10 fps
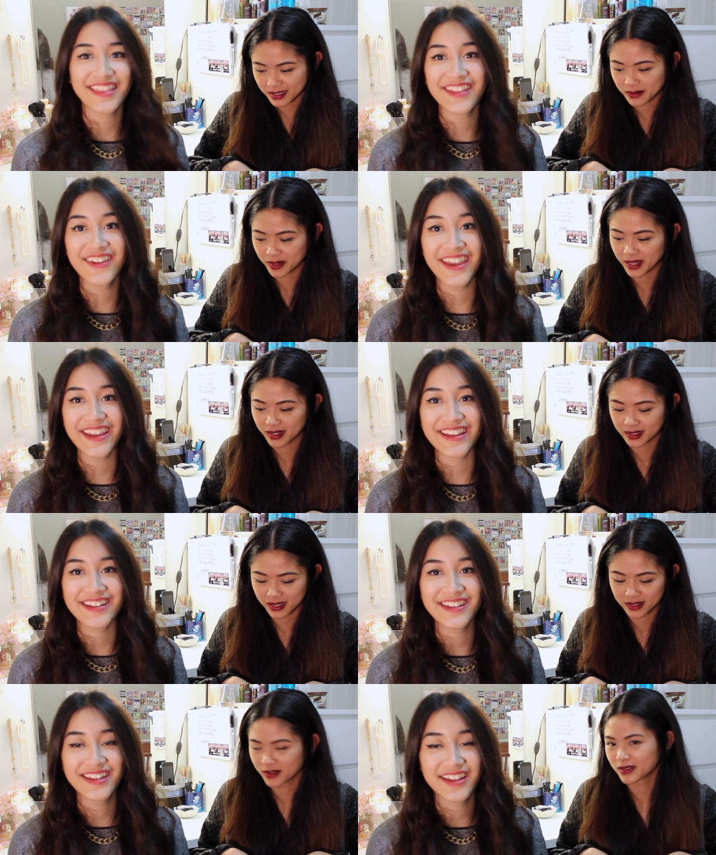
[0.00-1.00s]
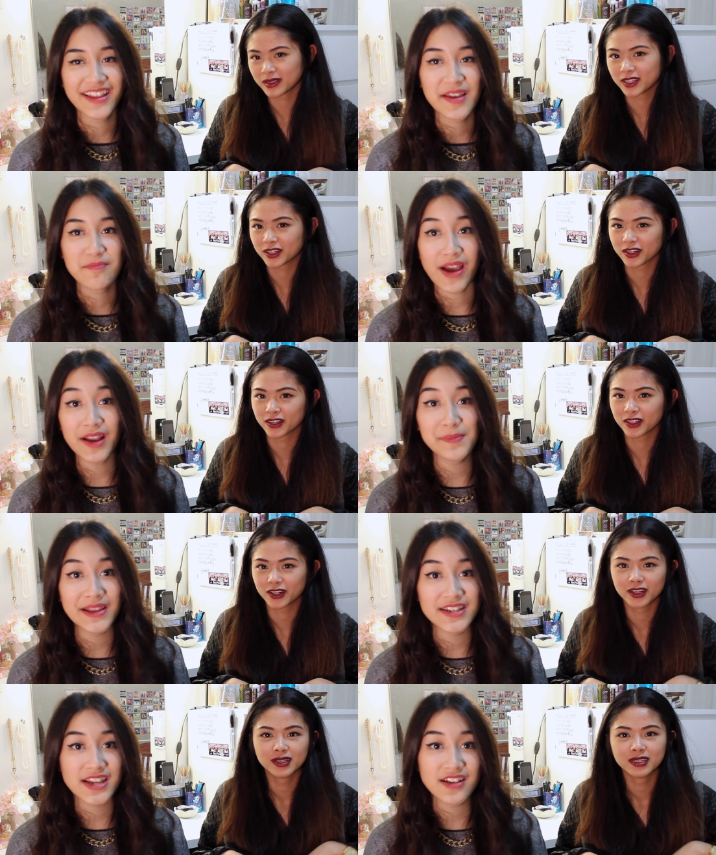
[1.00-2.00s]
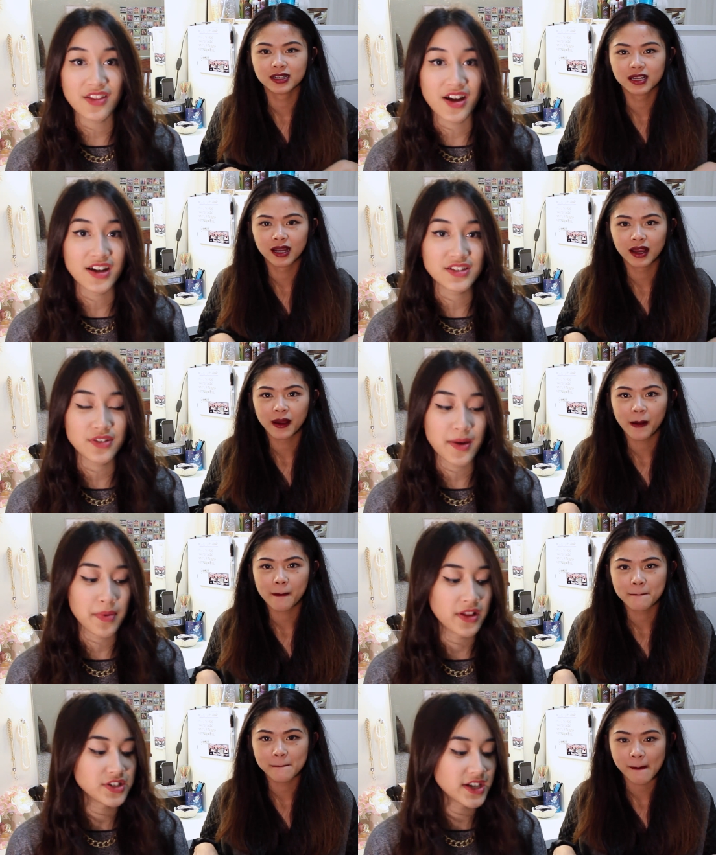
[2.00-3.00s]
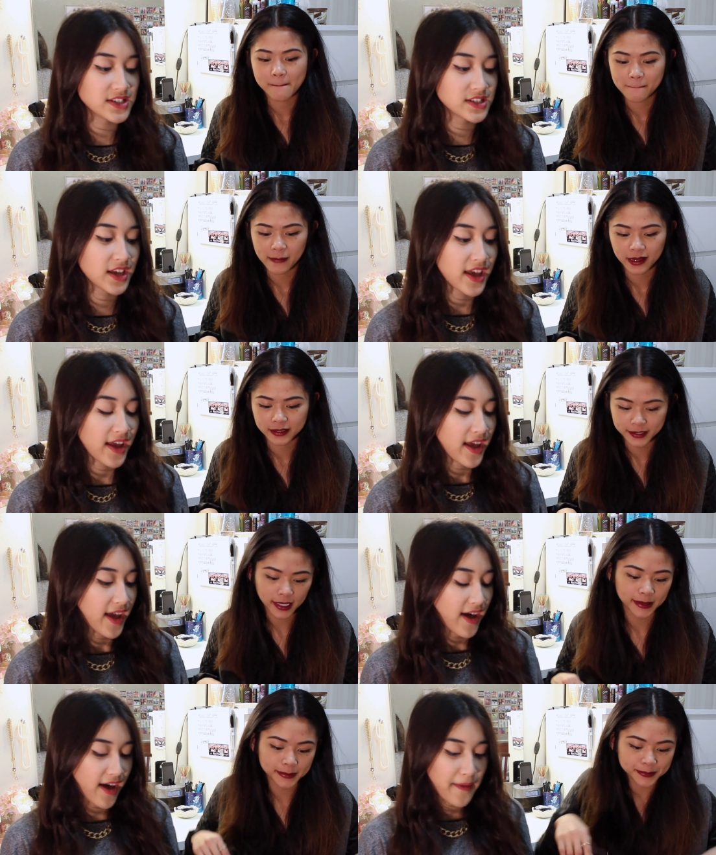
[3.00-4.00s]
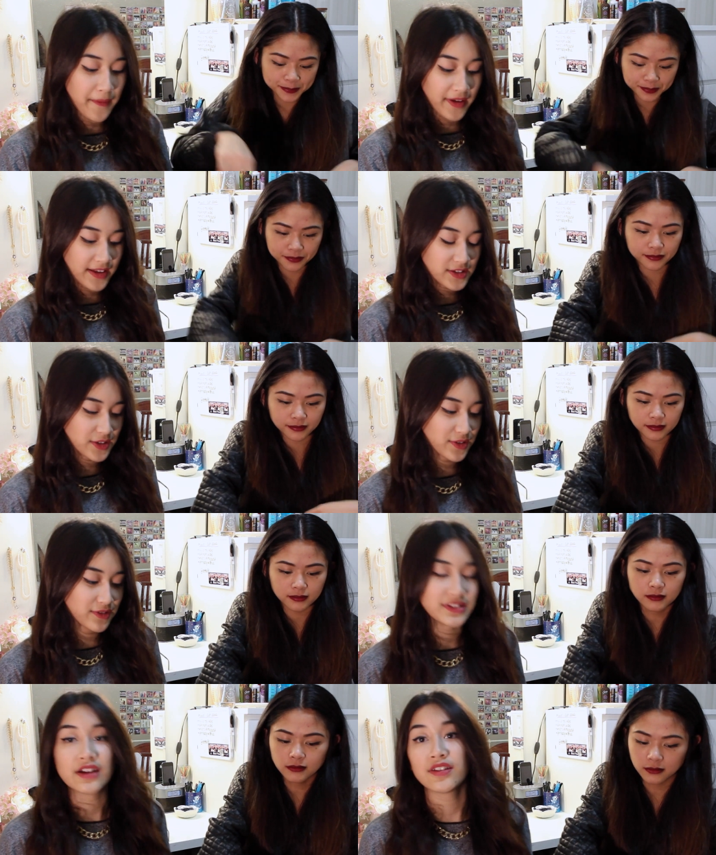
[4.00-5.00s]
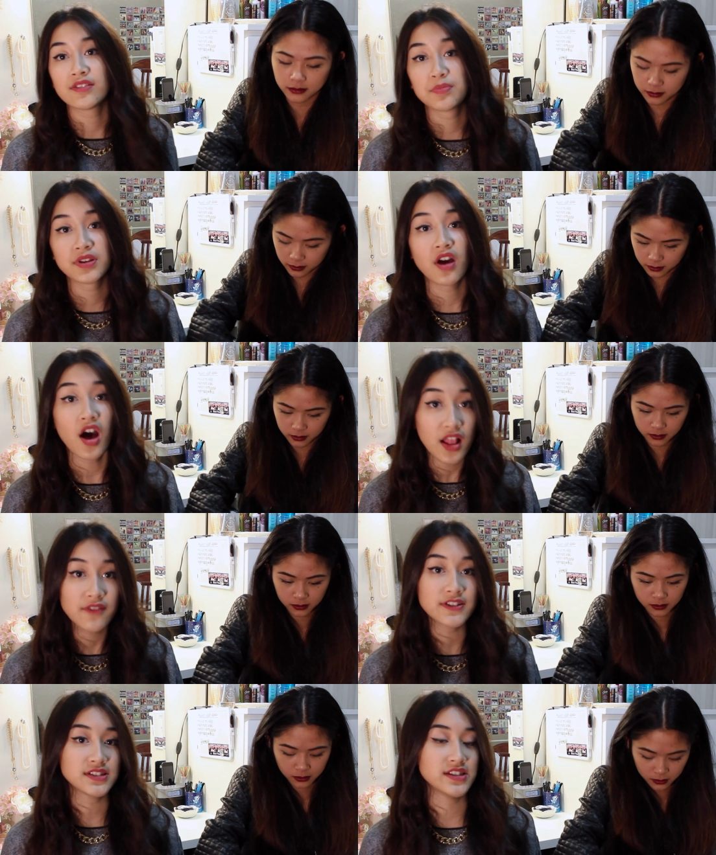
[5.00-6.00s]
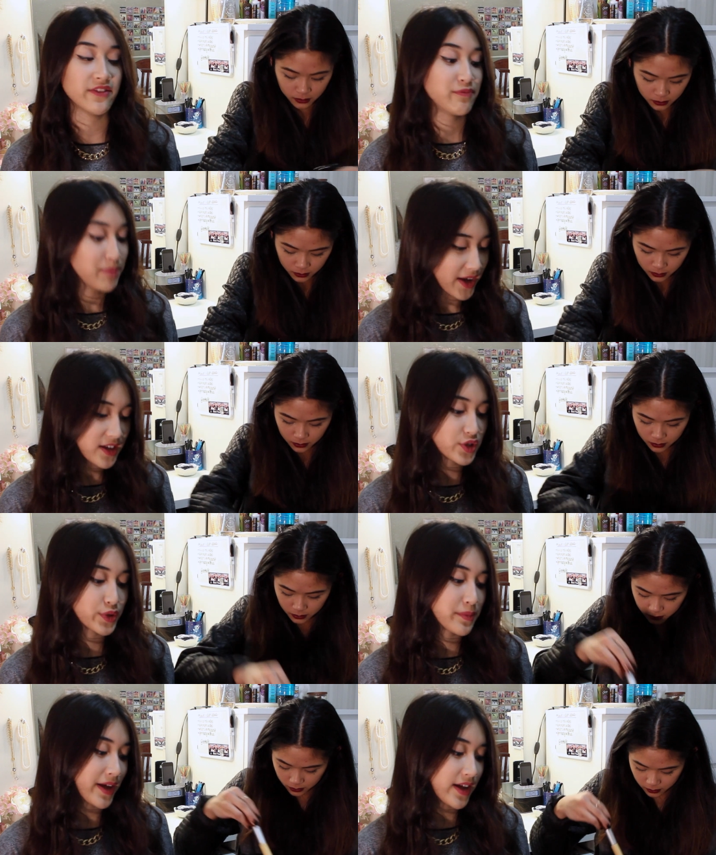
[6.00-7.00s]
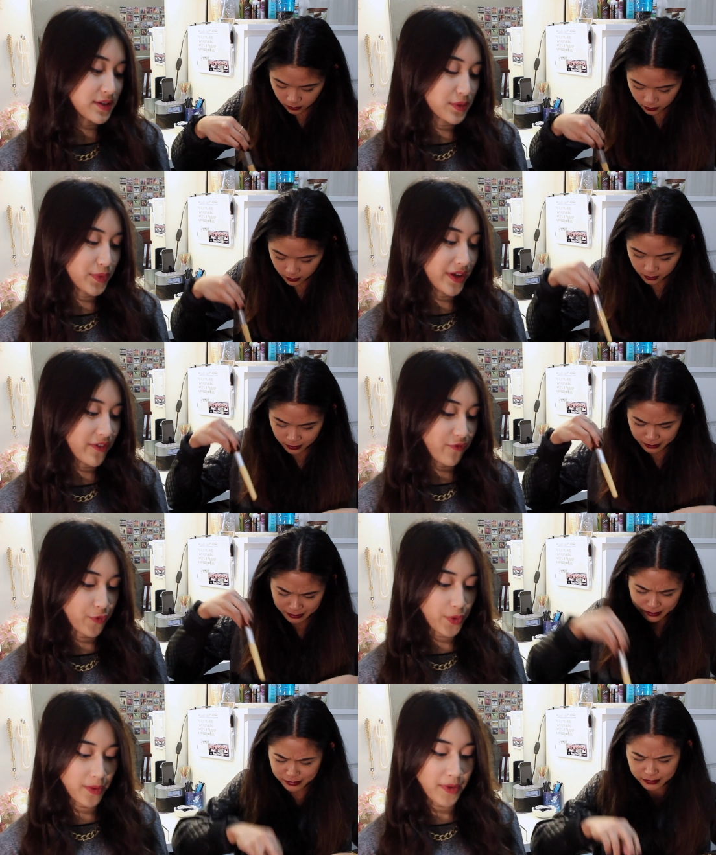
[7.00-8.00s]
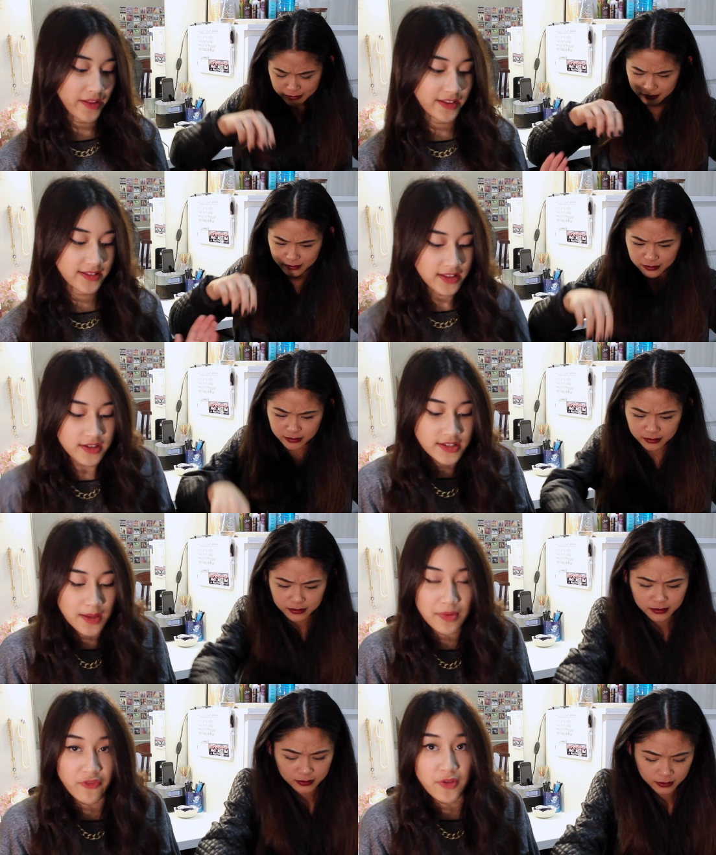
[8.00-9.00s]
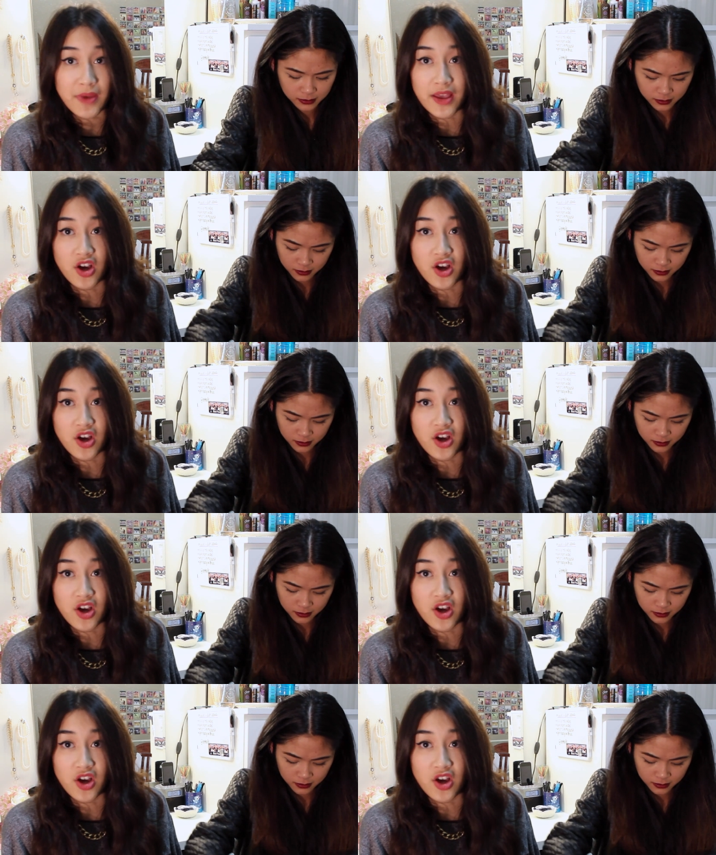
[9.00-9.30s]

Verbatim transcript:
Speaker 1: okay. Mine may take long, so I apologize. Okay. Okay, so now we have to put all of our stuff back into our bag. So we have room on this little table for my